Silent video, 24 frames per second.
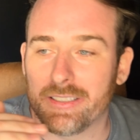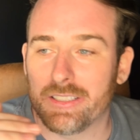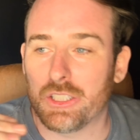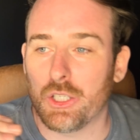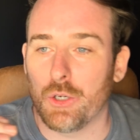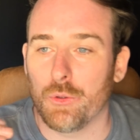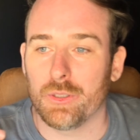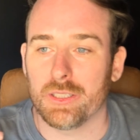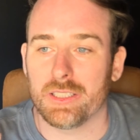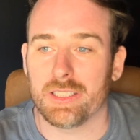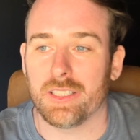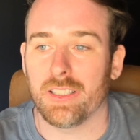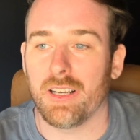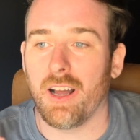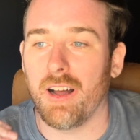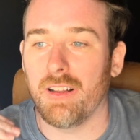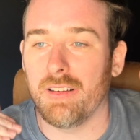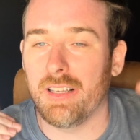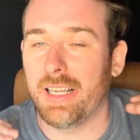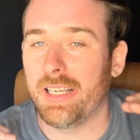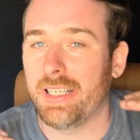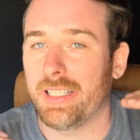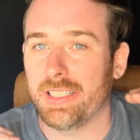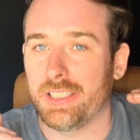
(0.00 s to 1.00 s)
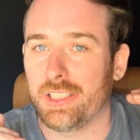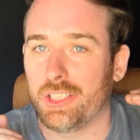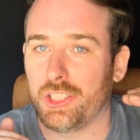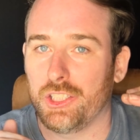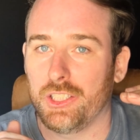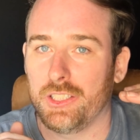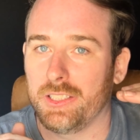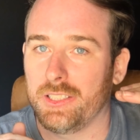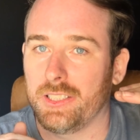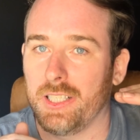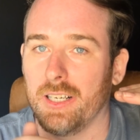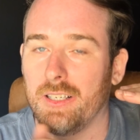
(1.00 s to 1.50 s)
So it's not like it's
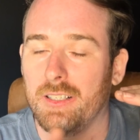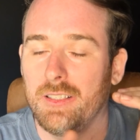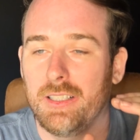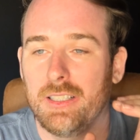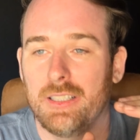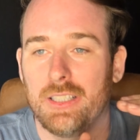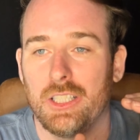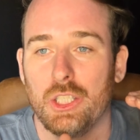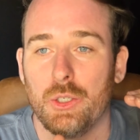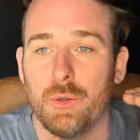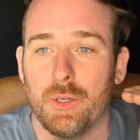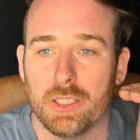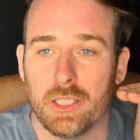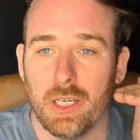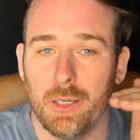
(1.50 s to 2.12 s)
just suddenly the U.S.